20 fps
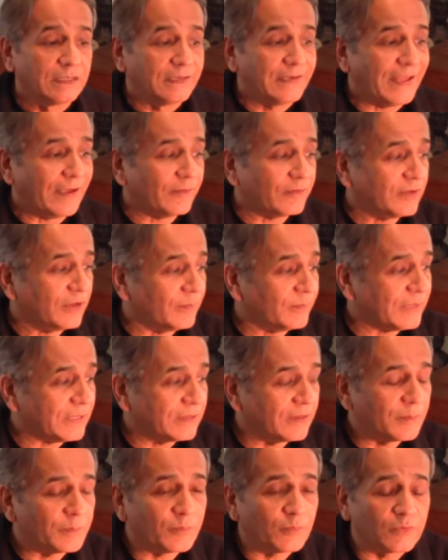now
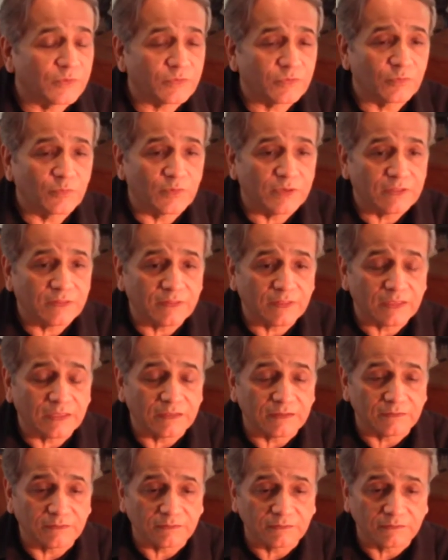coming up with the way
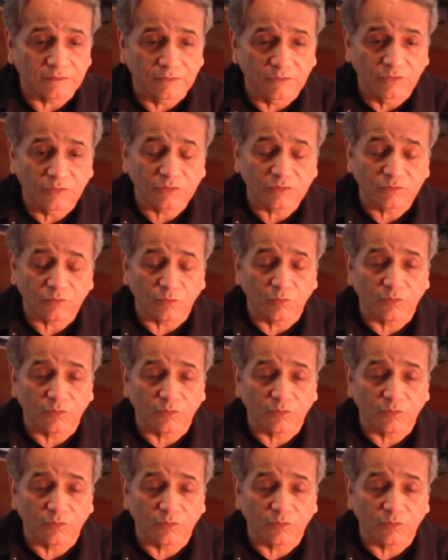they looked,